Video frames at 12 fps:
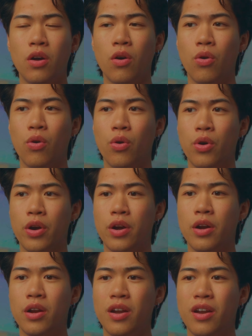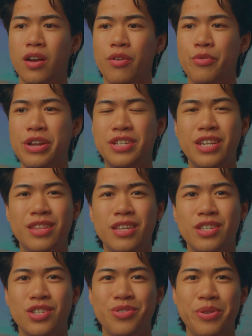or reaching
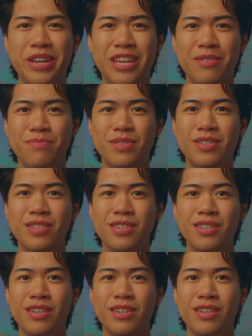these dreams